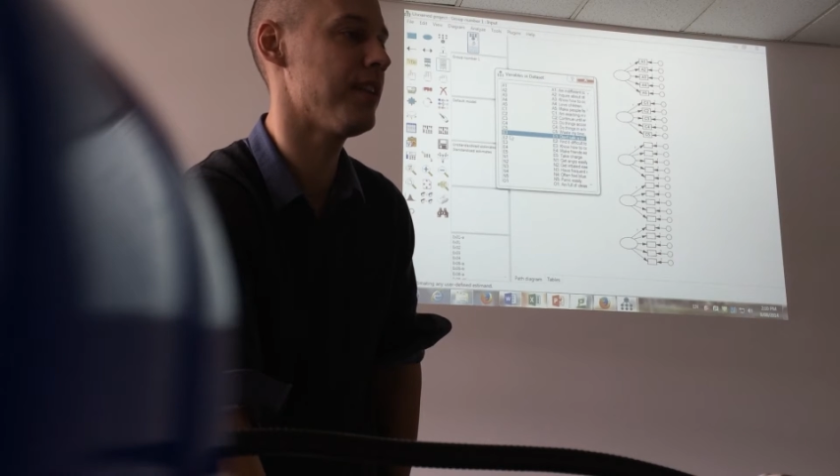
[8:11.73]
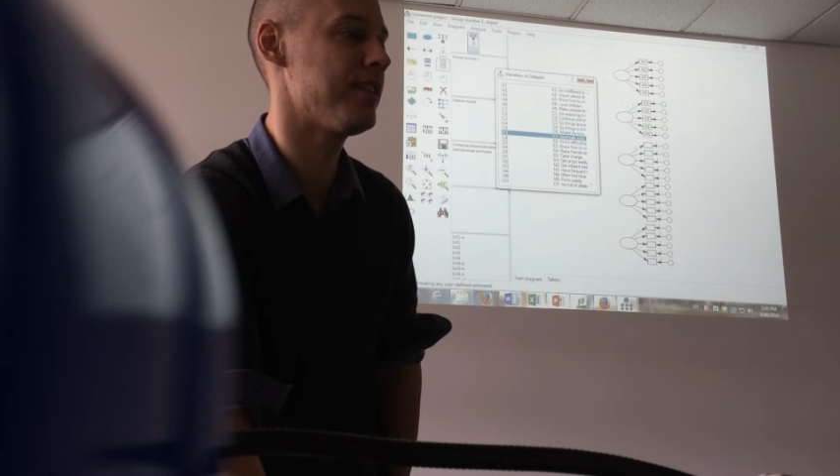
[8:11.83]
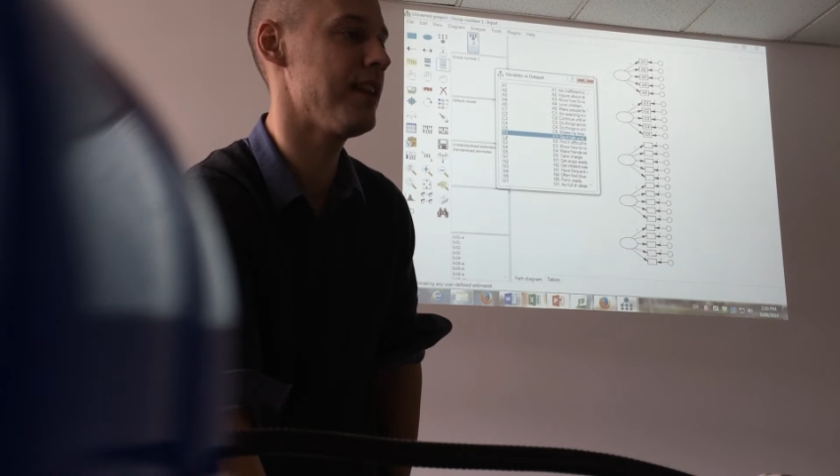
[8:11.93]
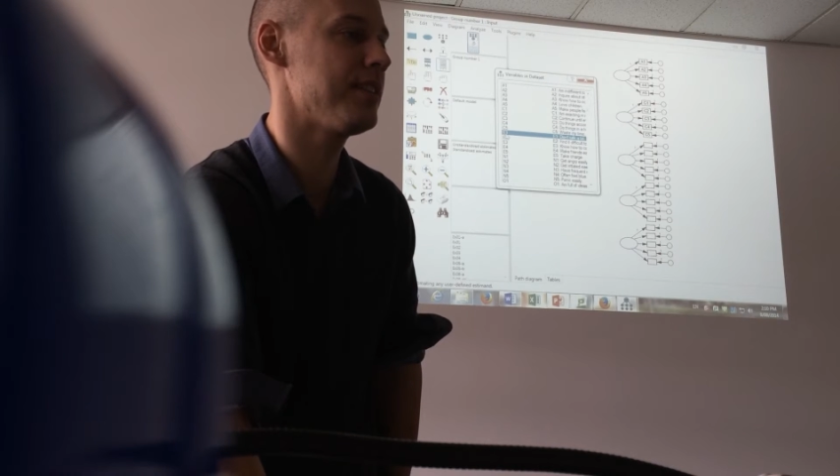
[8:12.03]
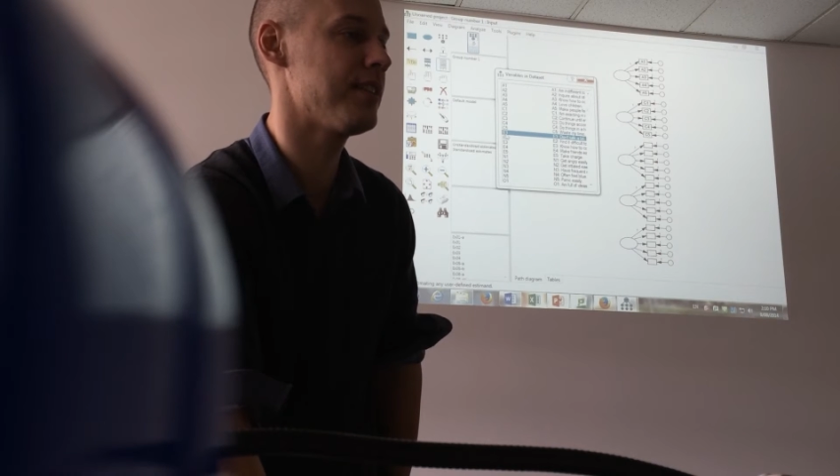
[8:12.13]
and
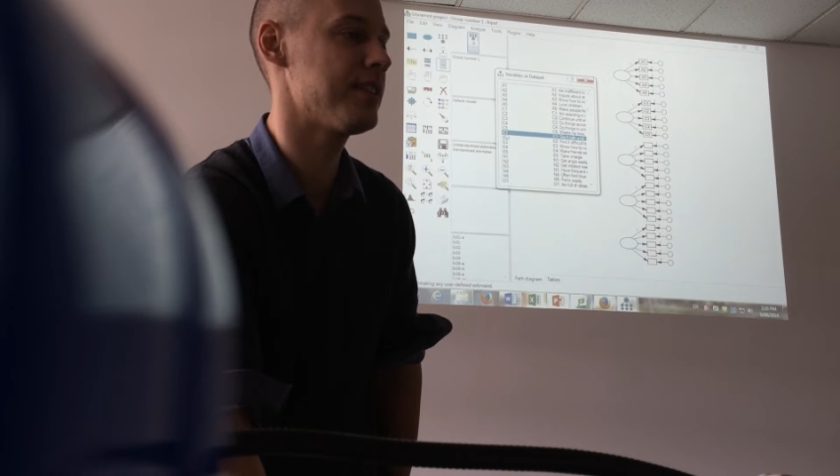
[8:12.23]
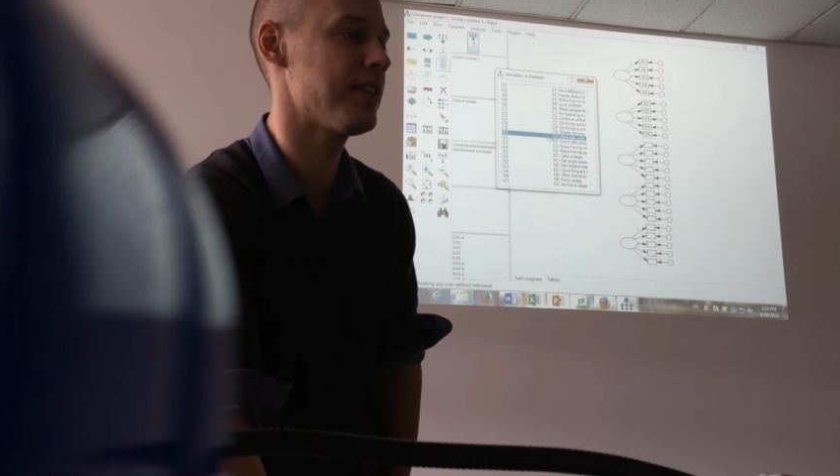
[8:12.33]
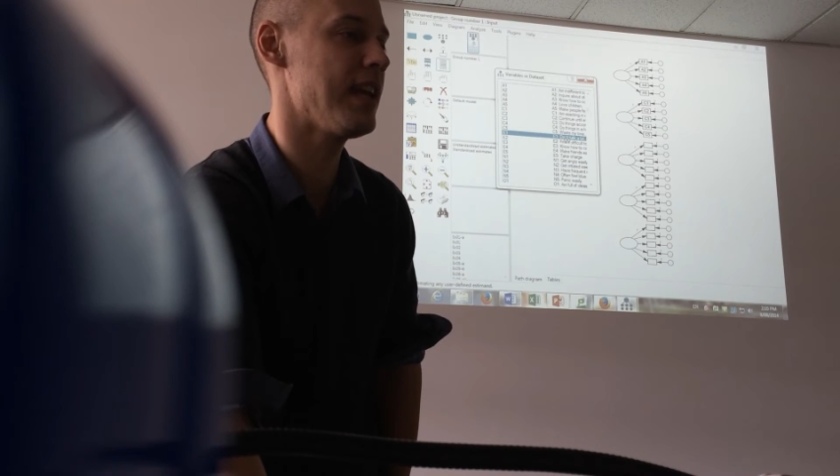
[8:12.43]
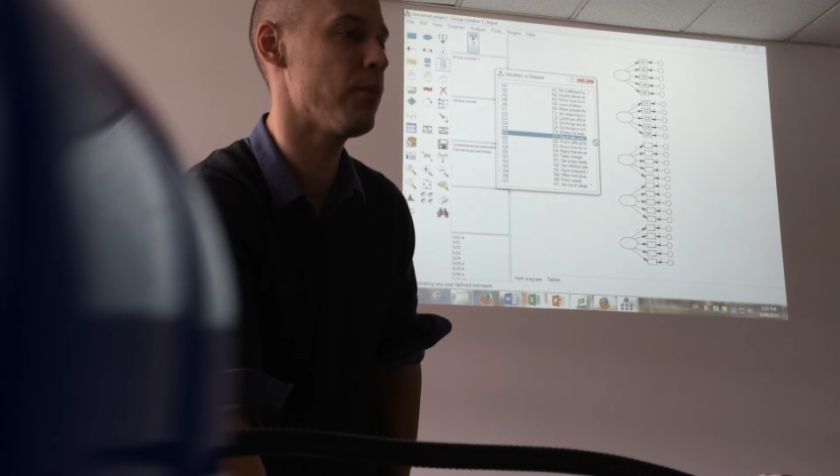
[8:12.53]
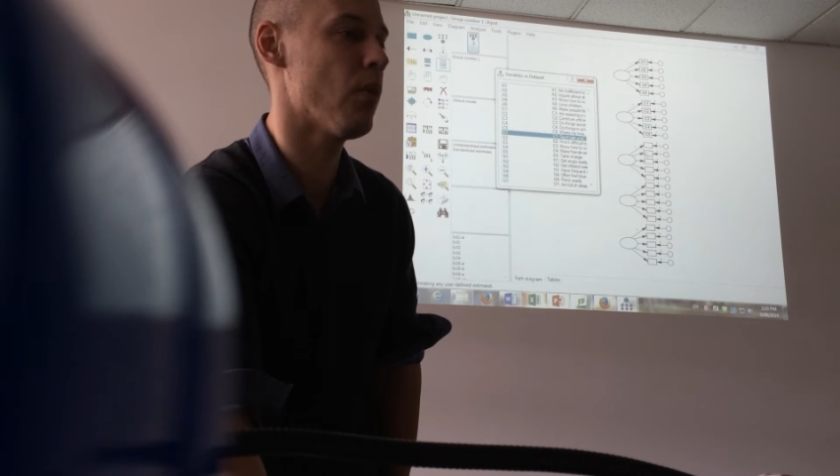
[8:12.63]
it's easy to
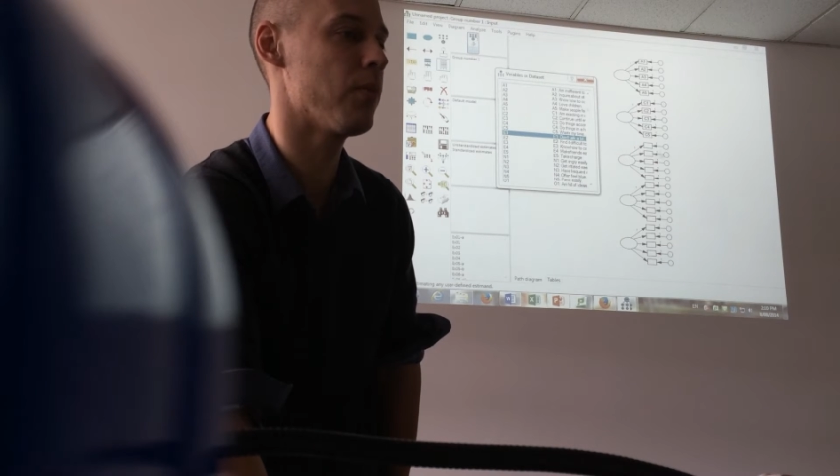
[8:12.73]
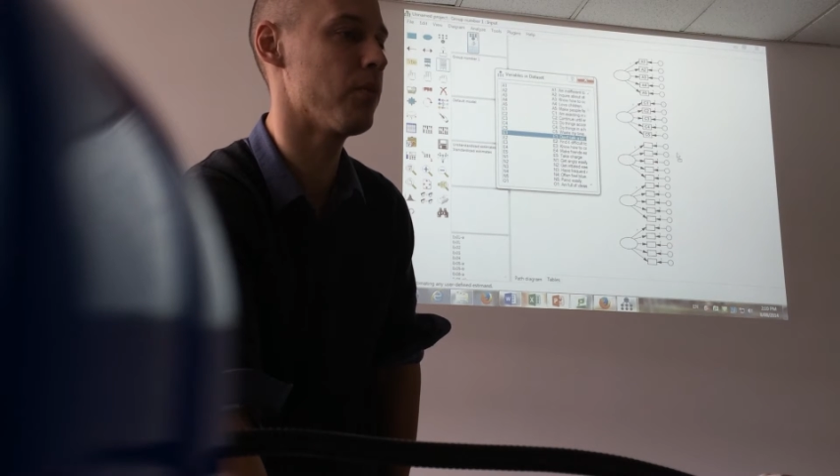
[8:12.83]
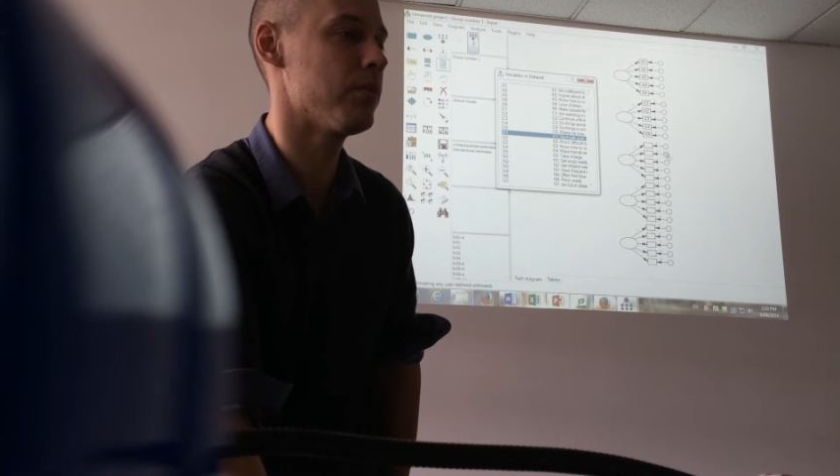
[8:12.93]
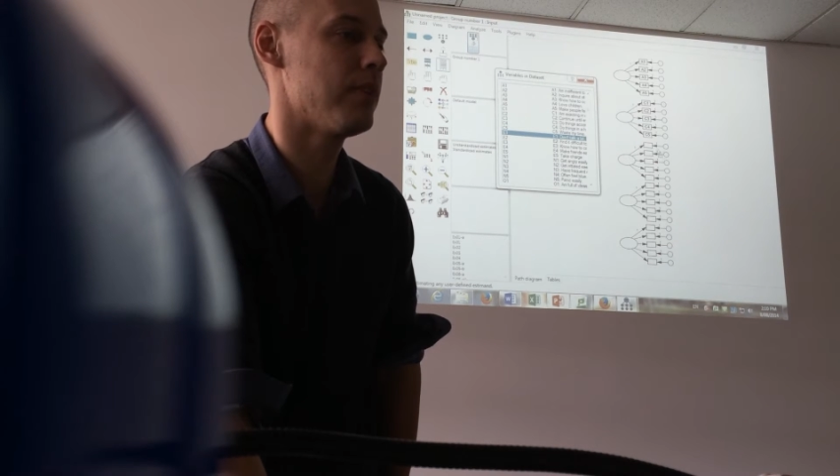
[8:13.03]
see what